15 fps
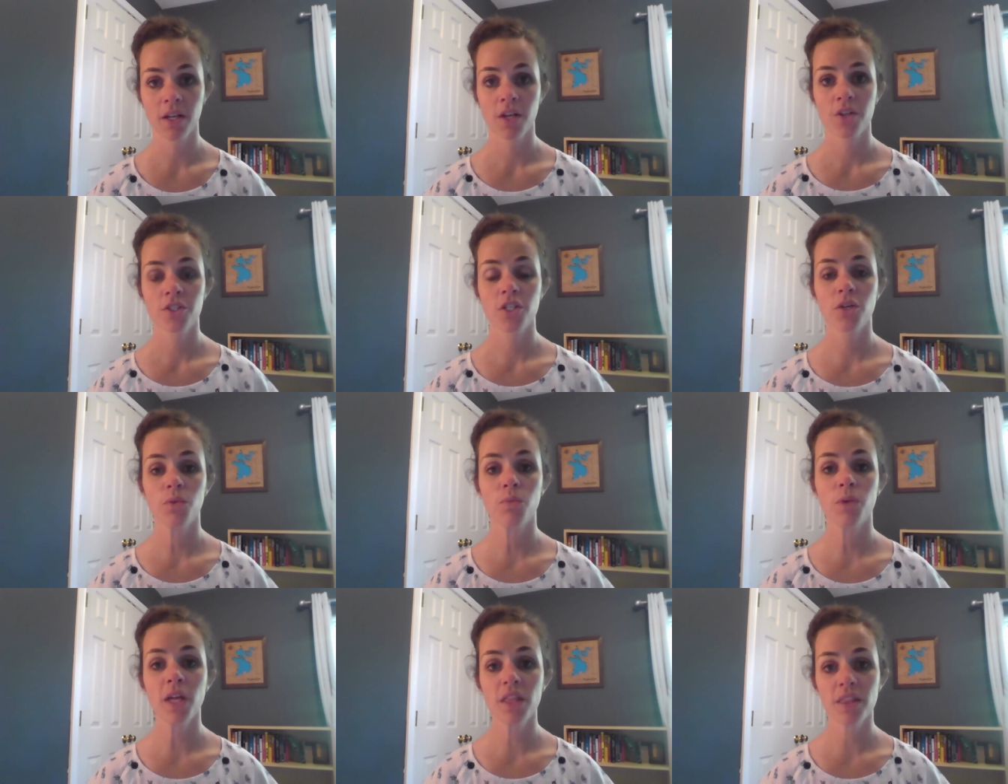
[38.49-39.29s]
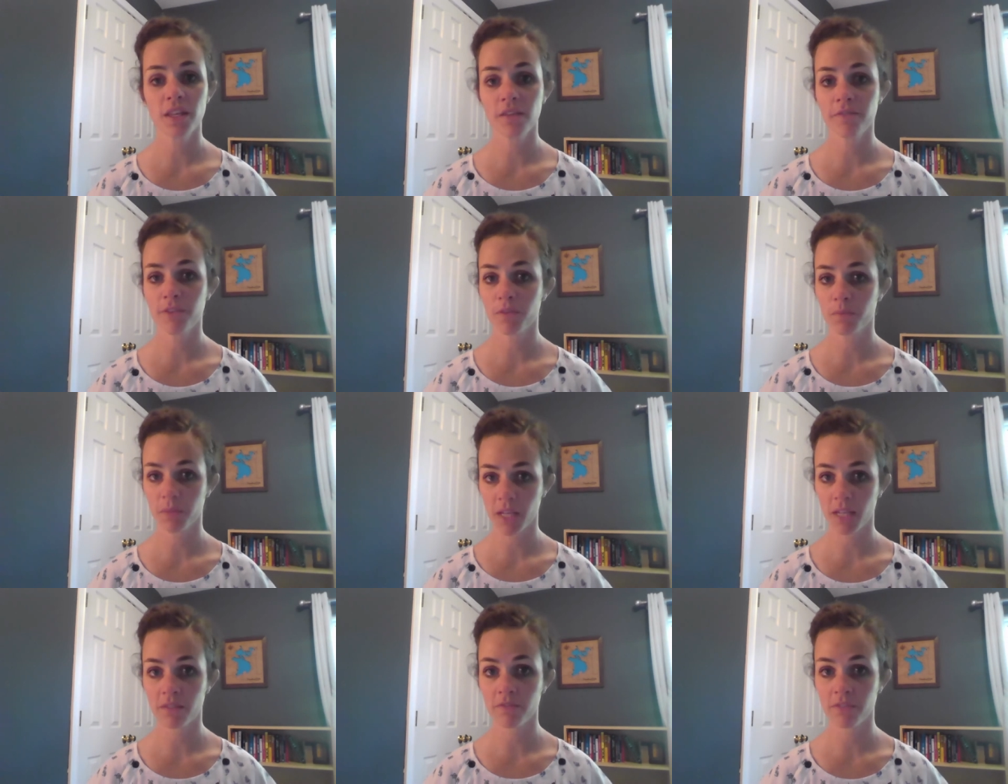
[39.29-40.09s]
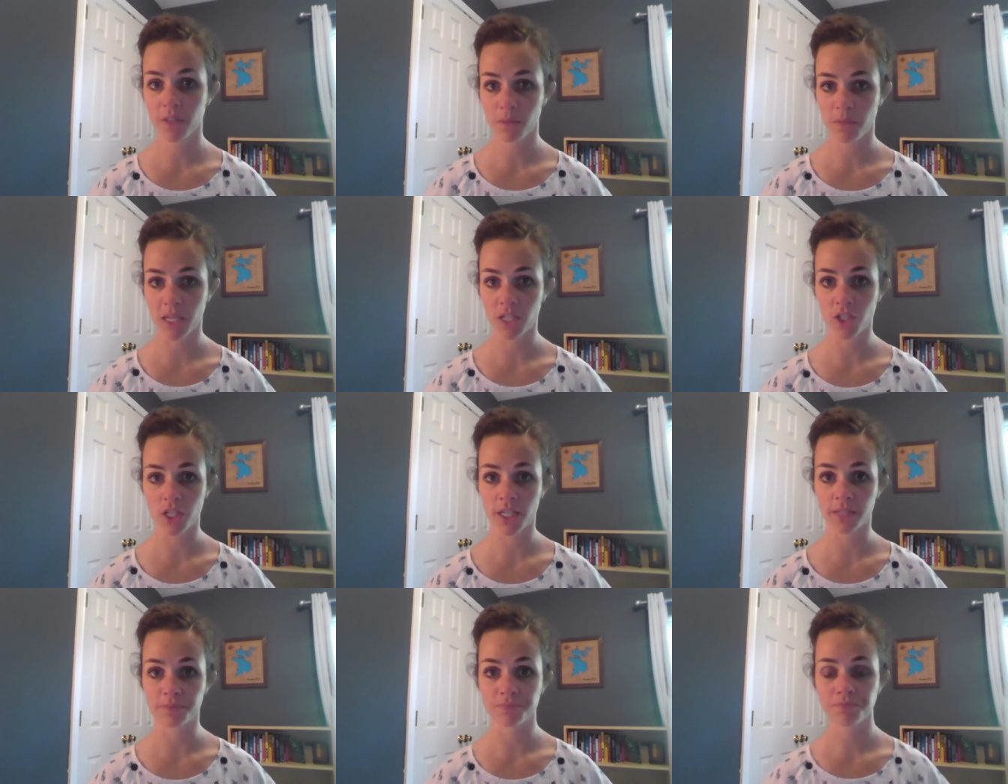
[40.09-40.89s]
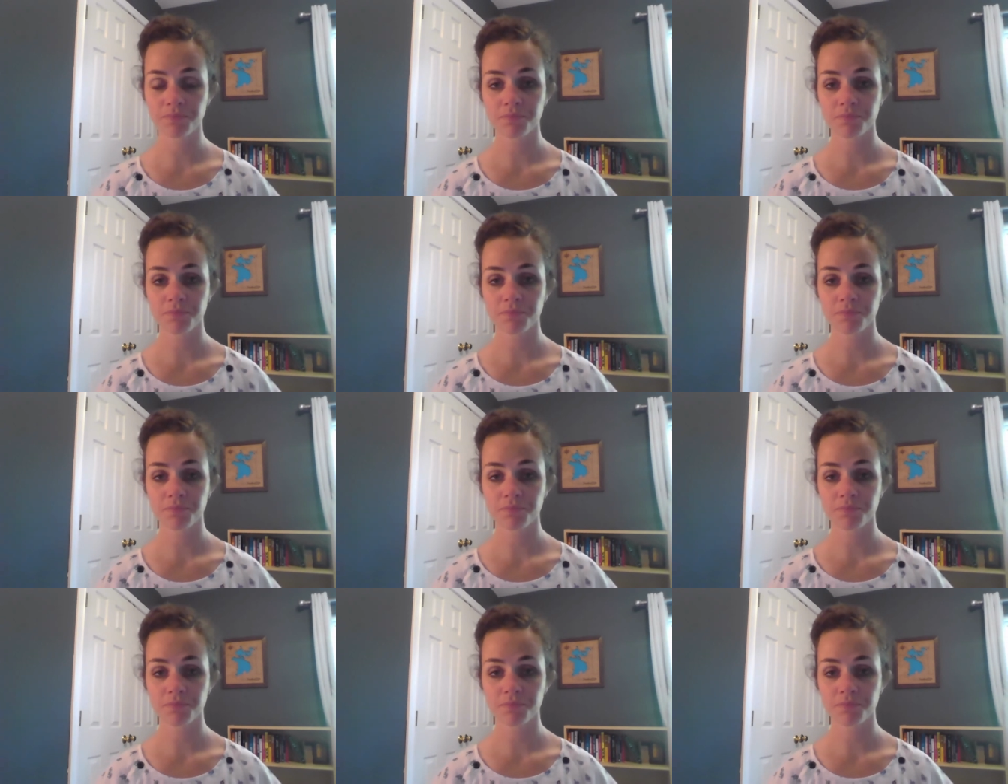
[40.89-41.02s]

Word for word: So, with inflammation,